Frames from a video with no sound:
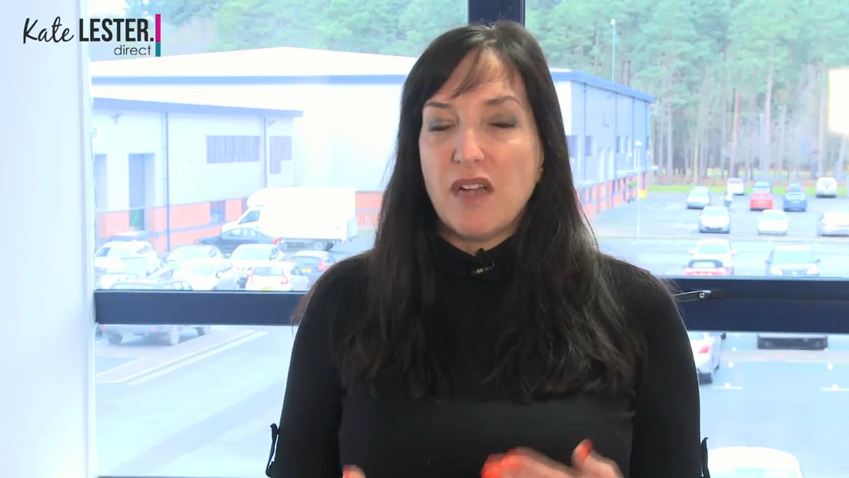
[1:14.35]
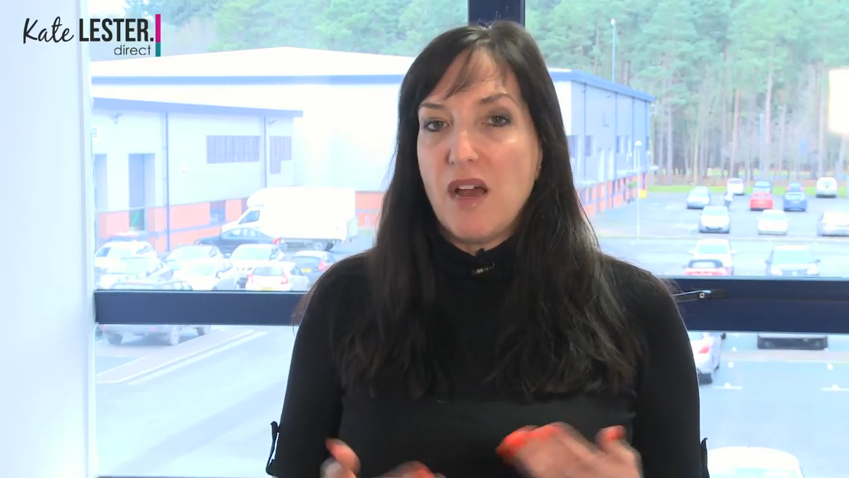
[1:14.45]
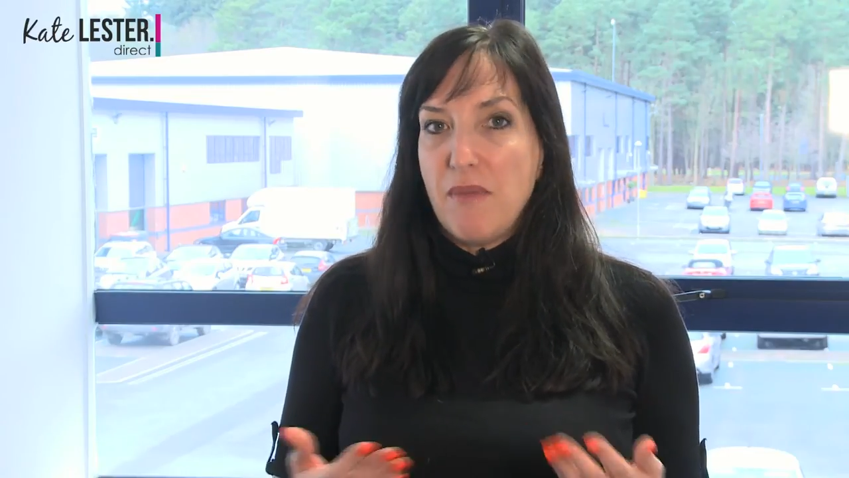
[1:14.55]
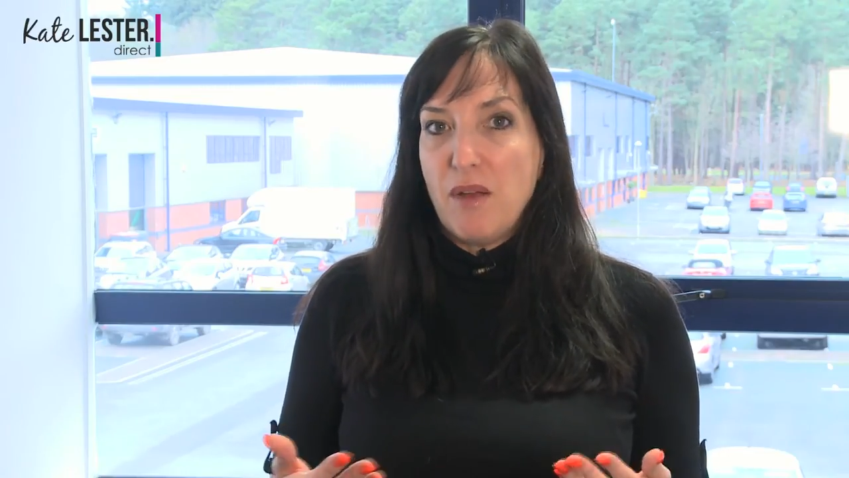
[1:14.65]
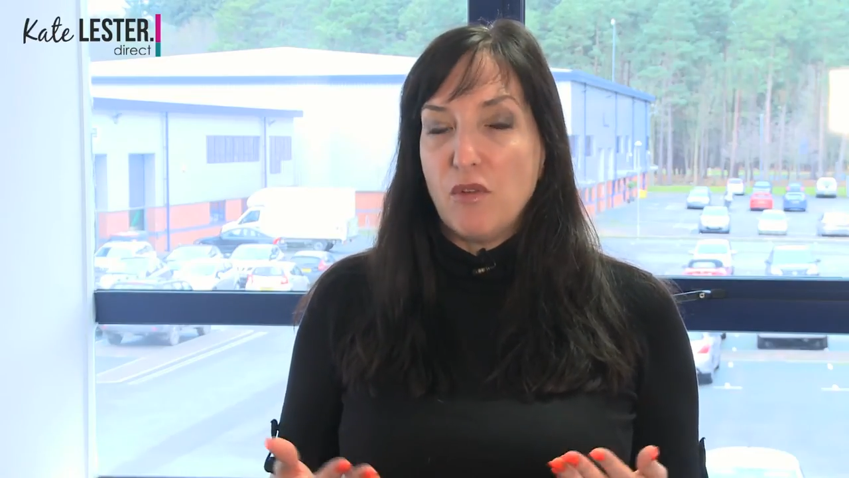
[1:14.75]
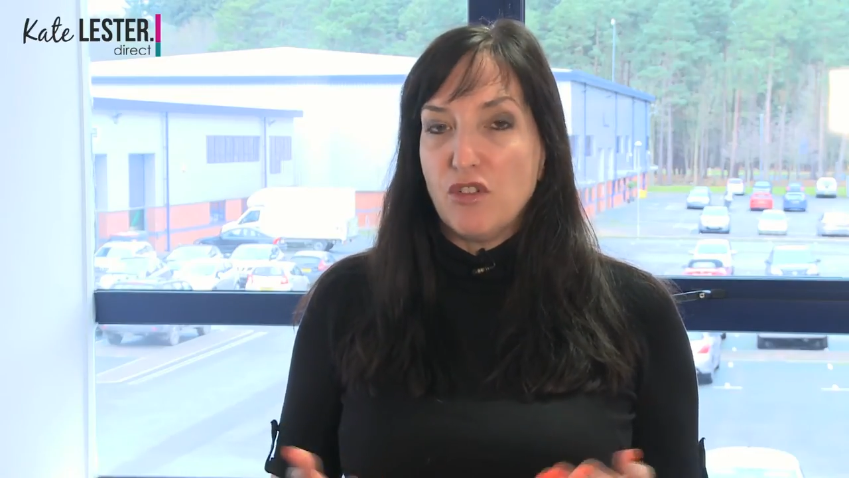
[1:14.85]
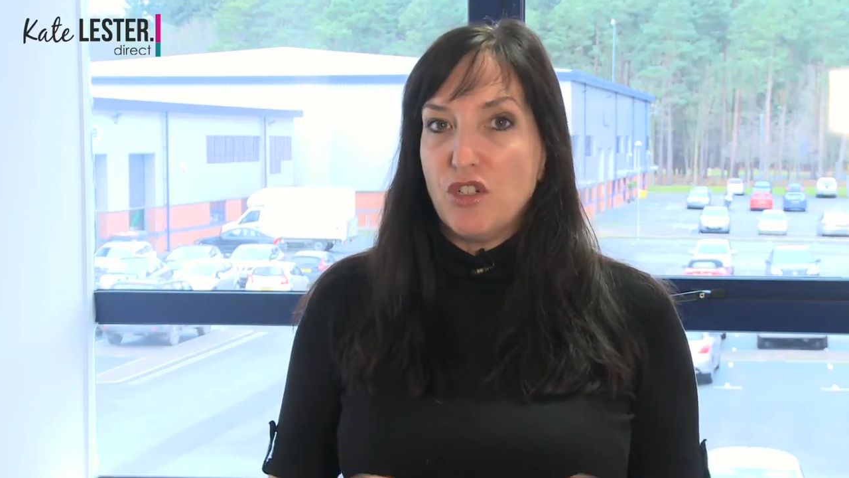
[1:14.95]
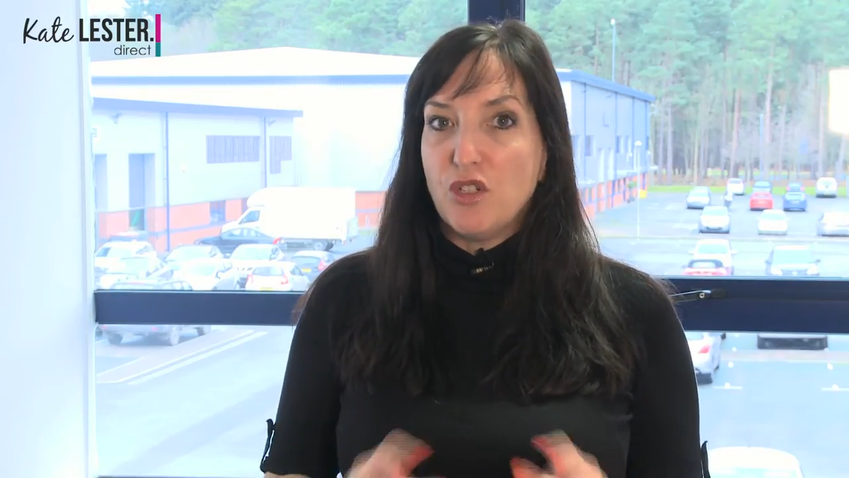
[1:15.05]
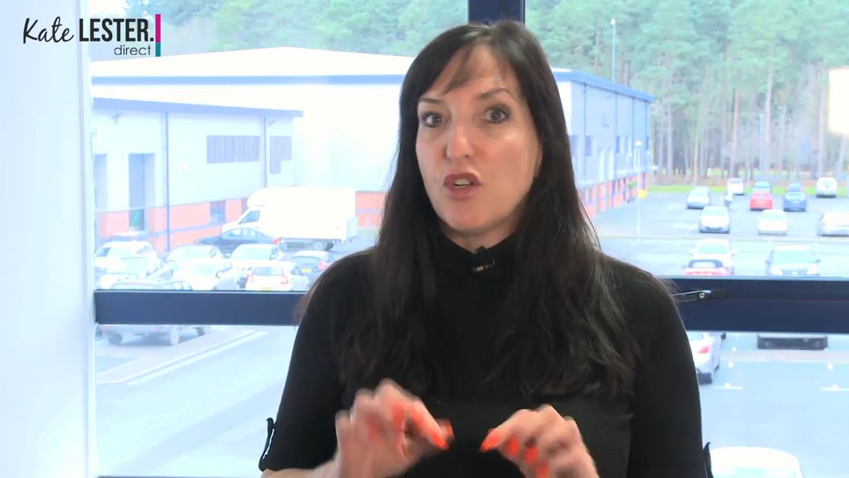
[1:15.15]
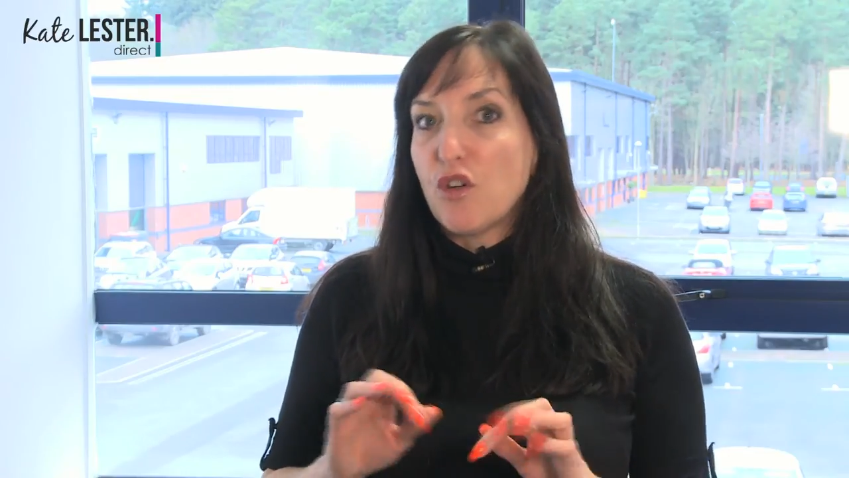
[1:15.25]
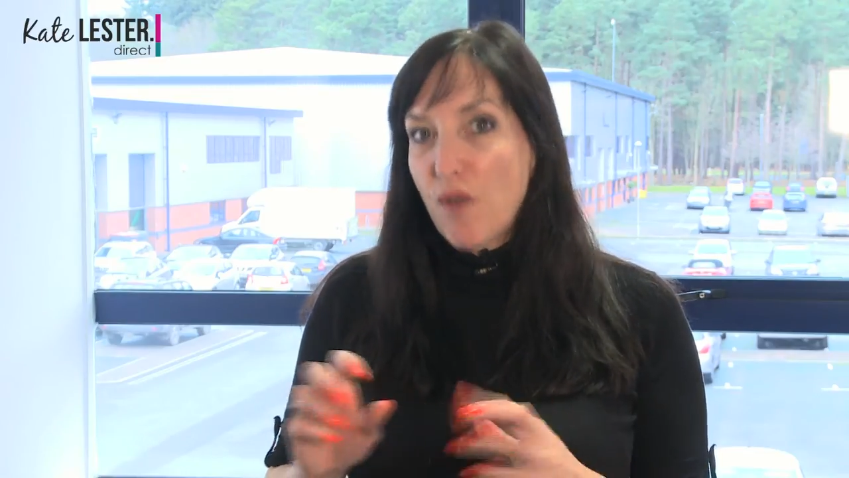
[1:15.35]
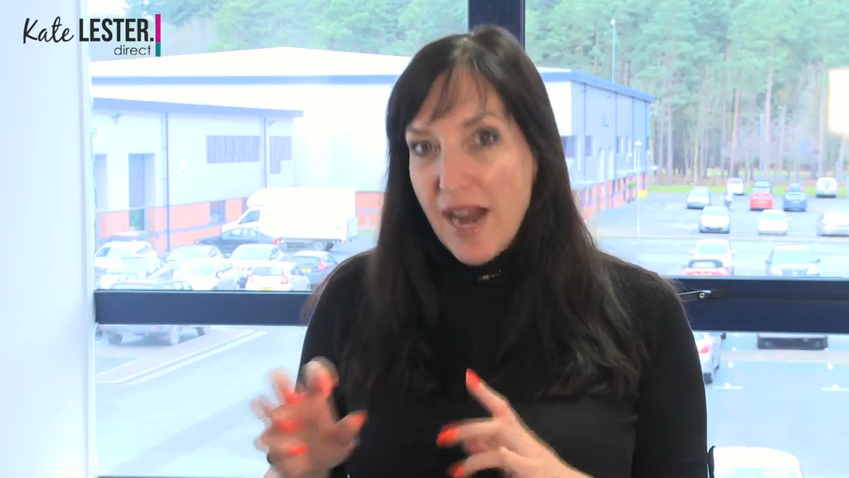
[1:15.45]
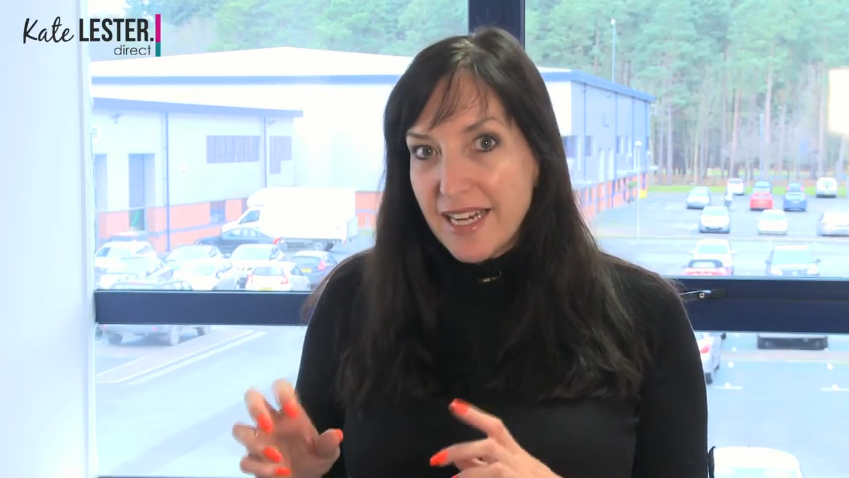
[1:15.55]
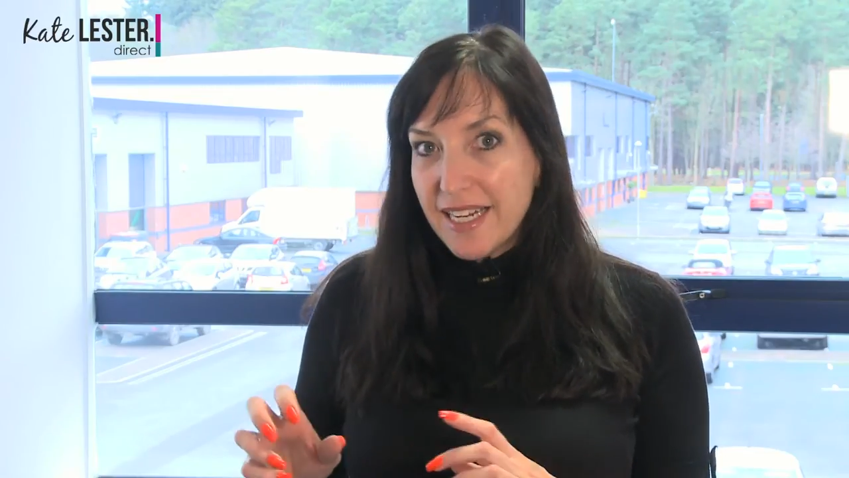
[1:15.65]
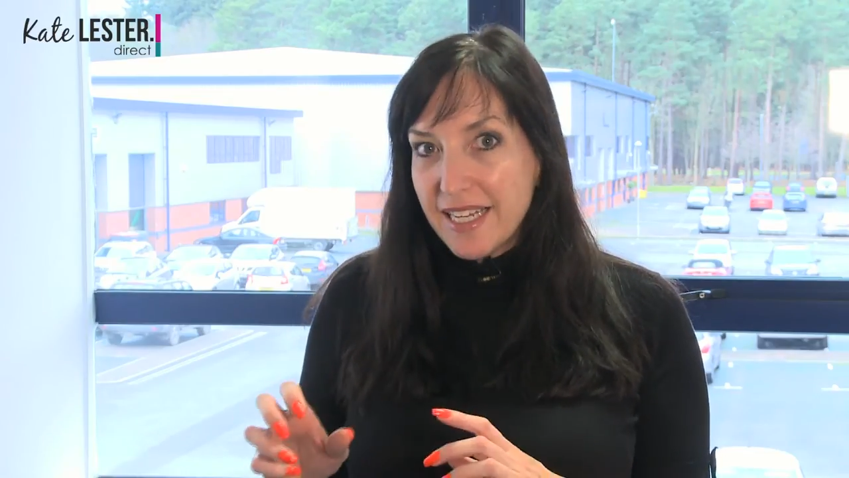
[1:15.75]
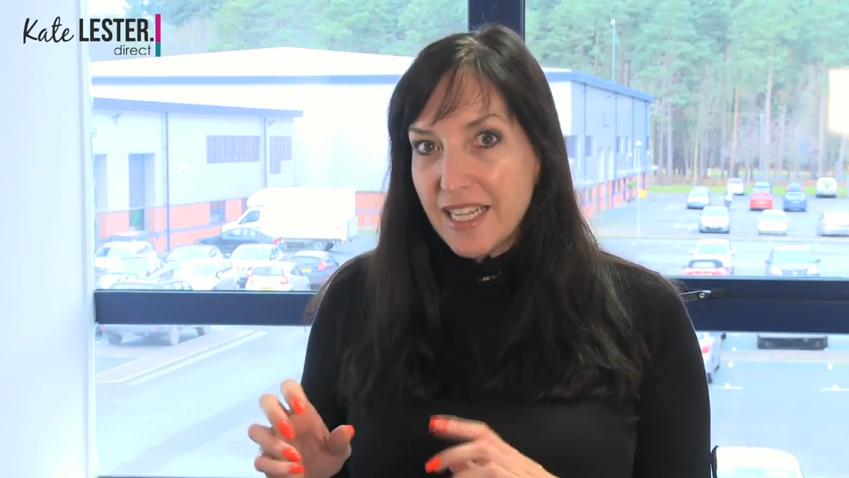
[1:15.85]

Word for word: I may want to do Cranleigh